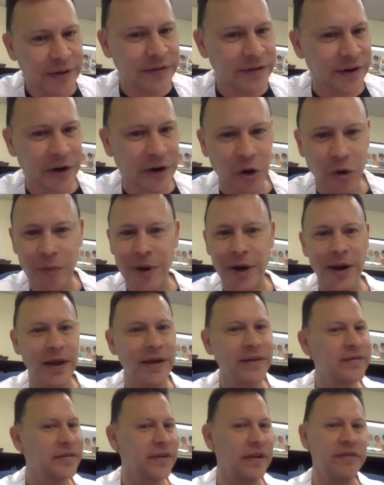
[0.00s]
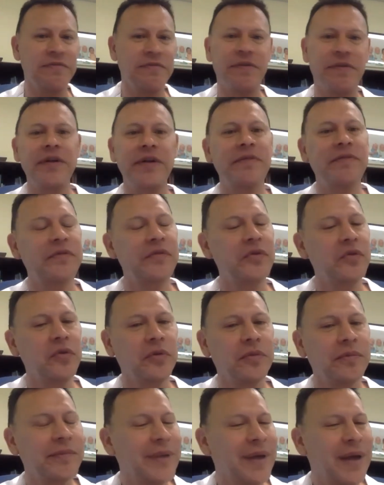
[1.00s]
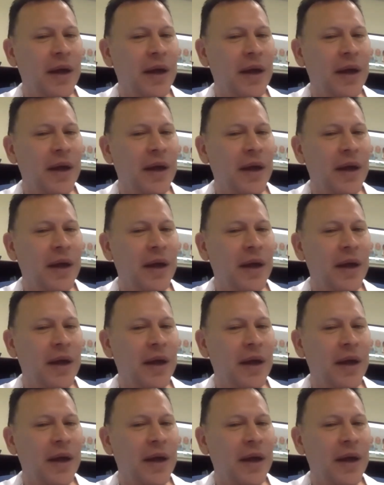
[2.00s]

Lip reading: tracheomalacia is very few.